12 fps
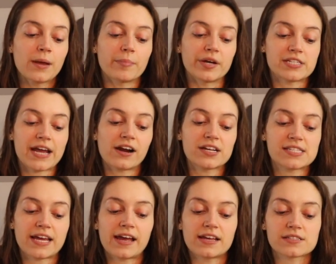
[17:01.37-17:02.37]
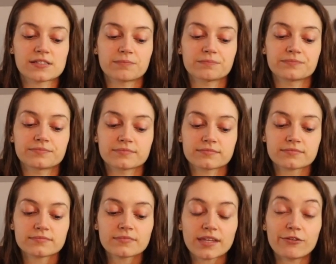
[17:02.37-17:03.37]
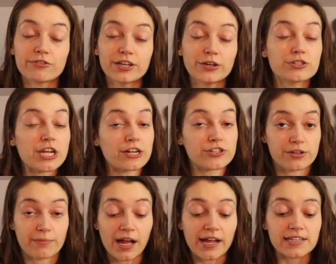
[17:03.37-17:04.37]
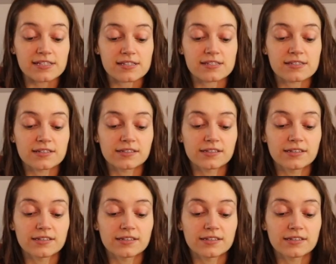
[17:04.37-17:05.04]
But Tara says, if they do change their minds,